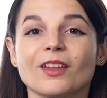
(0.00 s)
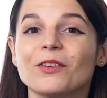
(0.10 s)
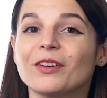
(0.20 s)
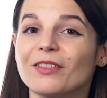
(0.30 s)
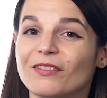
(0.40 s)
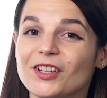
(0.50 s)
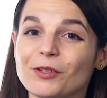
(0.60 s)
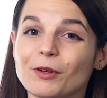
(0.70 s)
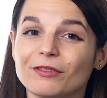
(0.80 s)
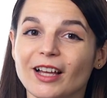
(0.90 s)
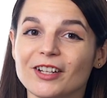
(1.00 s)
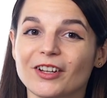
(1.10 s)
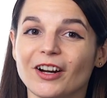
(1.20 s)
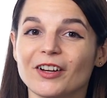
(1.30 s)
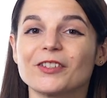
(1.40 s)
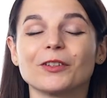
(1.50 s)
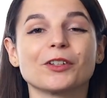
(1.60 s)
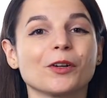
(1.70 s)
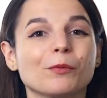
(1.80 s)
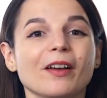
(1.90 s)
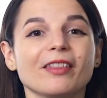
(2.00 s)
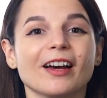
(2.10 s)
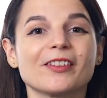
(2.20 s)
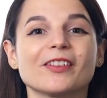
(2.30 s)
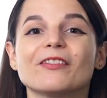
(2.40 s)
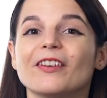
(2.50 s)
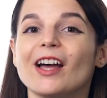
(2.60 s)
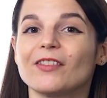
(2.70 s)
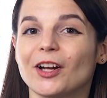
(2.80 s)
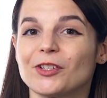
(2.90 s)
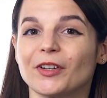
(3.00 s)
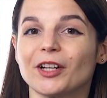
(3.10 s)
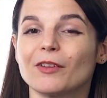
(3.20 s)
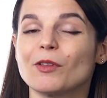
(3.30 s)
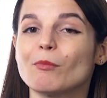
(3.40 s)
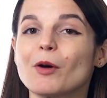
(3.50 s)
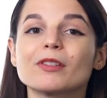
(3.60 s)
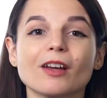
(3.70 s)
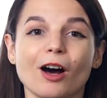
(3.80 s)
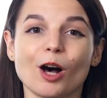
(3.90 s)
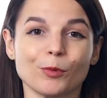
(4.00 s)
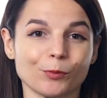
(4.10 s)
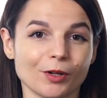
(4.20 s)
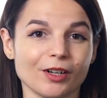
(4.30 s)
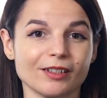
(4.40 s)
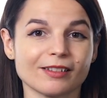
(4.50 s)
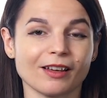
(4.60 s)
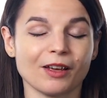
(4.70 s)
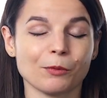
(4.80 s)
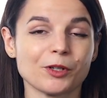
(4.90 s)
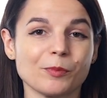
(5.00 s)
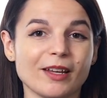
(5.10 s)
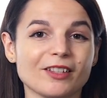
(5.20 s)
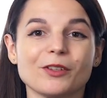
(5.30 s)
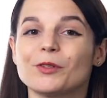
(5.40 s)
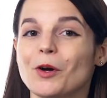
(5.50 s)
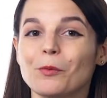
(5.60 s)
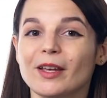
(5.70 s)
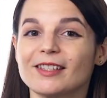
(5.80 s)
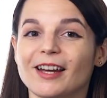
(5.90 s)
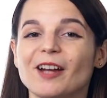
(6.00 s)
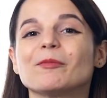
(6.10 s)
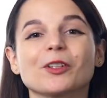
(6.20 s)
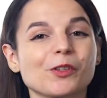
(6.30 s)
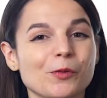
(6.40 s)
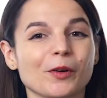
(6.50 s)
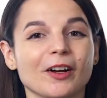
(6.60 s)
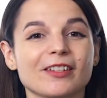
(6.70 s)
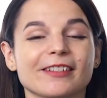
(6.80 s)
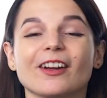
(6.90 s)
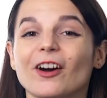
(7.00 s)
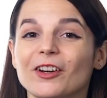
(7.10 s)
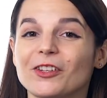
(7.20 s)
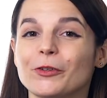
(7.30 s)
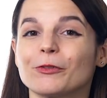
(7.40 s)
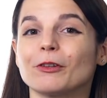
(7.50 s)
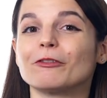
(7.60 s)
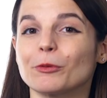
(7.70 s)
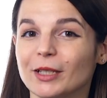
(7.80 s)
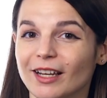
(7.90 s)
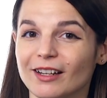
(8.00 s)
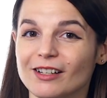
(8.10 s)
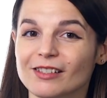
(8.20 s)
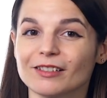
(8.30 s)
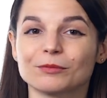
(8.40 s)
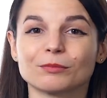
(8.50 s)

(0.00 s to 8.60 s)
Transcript: With visual flashcards, you learn 1,500 of the most common words, which means you don't waste time learning words that aren't useful for beginners.